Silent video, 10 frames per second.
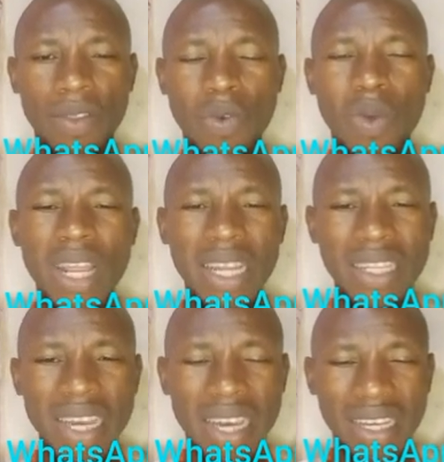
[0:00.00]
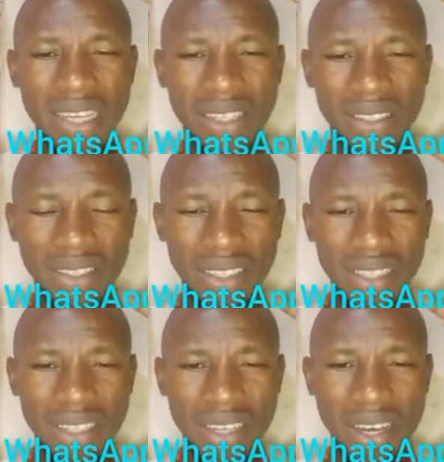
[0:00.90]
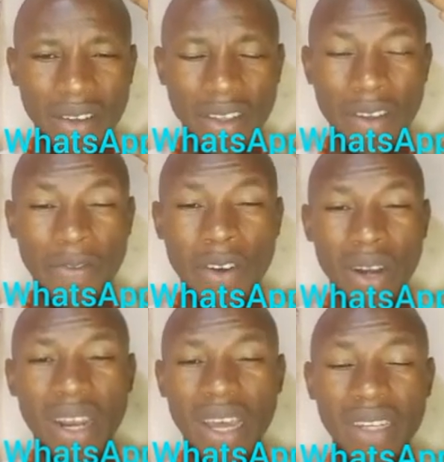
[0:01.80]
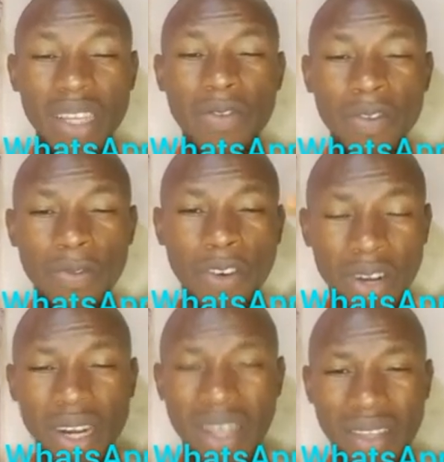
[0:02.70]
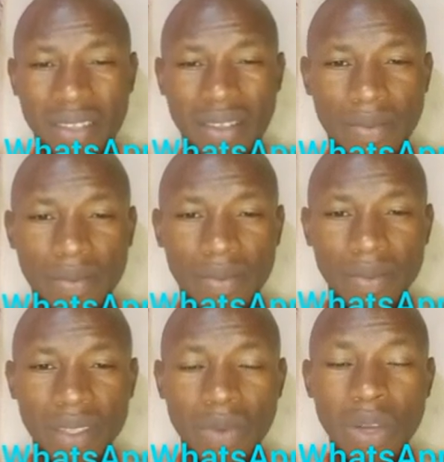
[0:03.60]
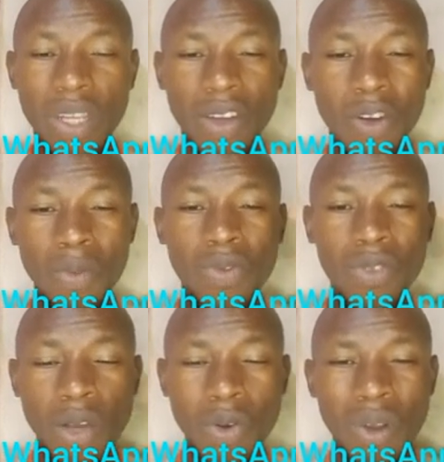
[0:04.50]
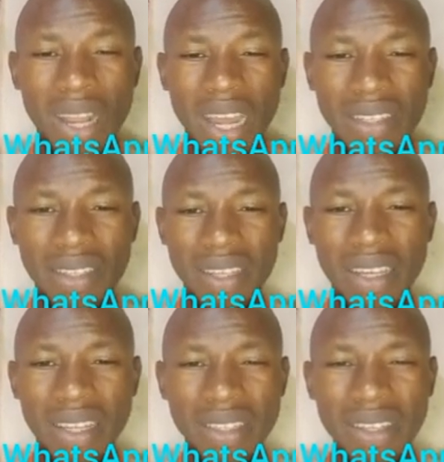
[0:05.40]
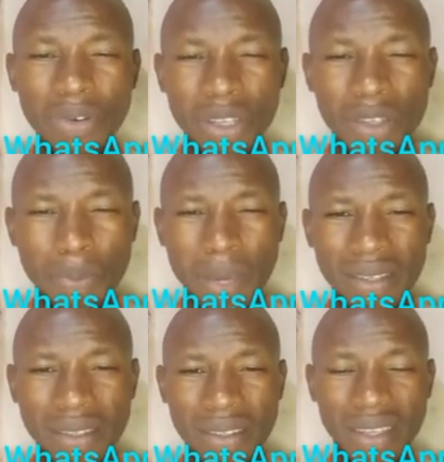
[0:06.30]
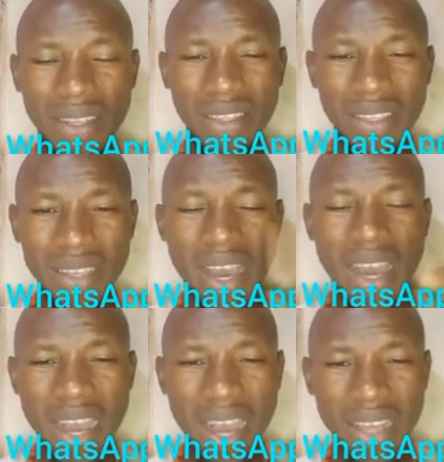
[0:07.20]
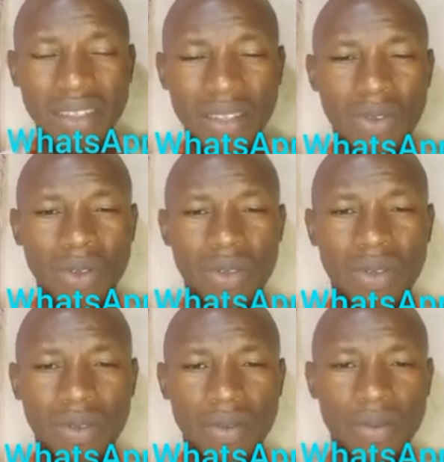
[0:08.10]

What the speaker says: whether they are in a foreign land. Even foreigners, when they come to their own land, they respect their ancestors.